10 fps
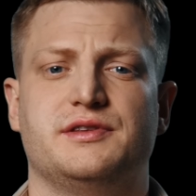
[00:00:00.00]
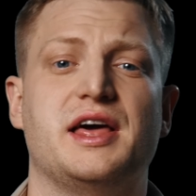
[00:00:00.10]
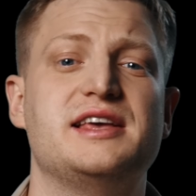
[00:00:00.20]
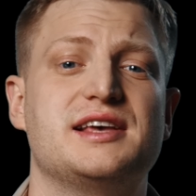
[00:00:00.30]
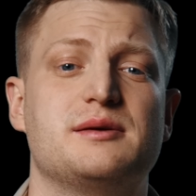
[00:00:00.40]
The
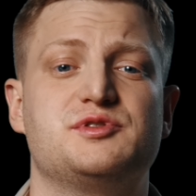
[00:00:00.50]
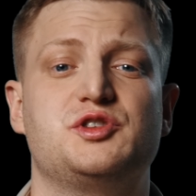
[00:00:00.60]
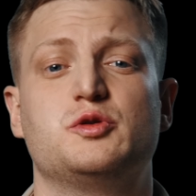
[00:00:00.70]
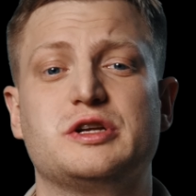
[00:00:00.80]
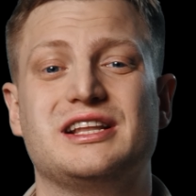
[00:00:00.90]

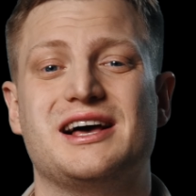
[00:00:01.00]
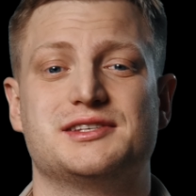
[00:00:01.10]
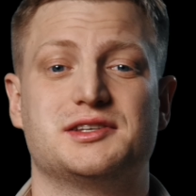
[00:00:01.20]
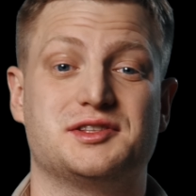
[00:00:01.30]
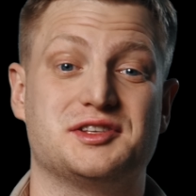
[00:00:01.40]
NASAMS
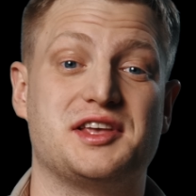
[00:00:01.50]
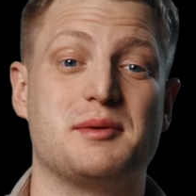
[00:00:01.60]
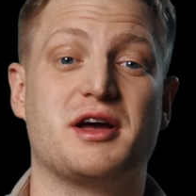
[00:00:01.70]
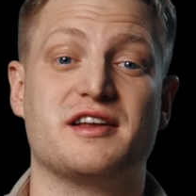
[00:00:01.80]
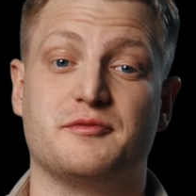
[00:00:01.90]
utilizes the
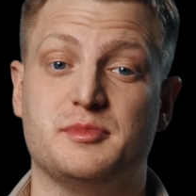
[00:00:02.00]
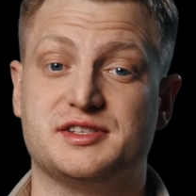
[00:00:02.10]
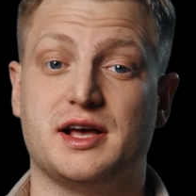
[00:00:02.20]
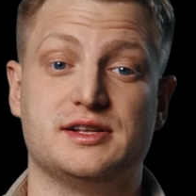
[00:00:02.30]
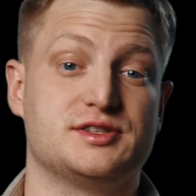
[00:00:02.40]
same kind of
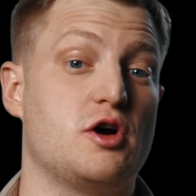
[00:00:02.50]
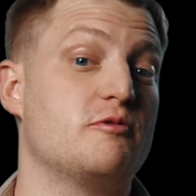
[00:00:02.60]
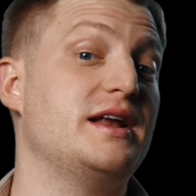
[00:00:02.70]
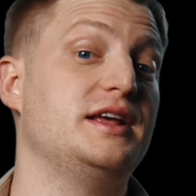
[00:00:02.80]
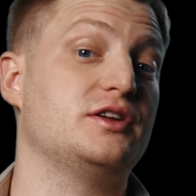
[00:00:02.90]
missiles
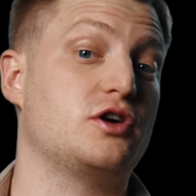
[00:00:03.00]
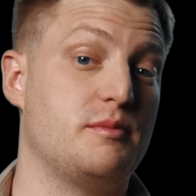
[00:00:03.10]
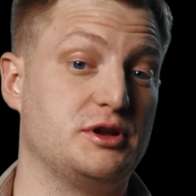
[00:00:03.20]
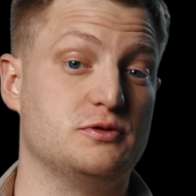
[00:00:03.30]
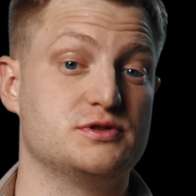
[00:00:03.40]
already in
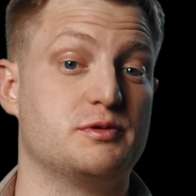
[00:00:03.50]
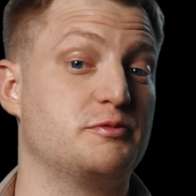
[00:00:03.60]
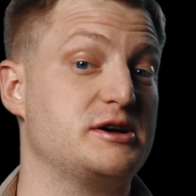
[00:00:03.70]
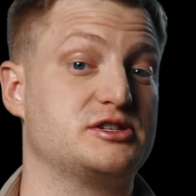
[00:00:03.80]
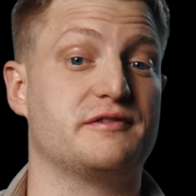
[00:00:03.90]
common use
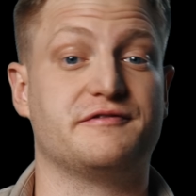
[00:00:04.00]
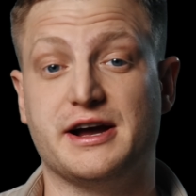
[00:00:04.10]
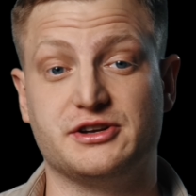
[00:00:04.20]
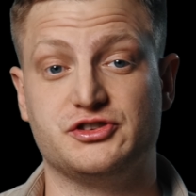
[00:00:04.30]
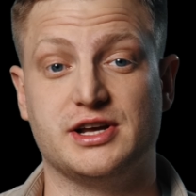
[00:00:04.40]
with Western
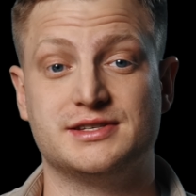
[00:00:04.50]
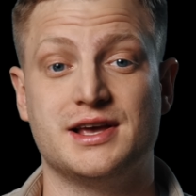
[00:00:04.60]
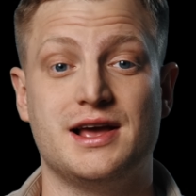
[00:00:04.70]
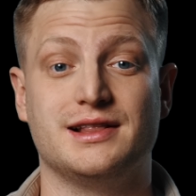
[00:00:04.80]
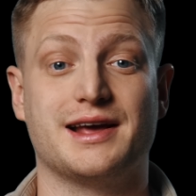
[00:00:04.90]
fighter jets,
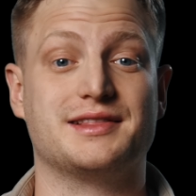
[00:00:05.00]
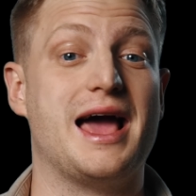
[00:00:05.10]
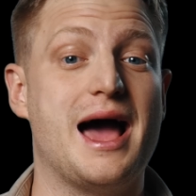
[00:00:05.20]
like the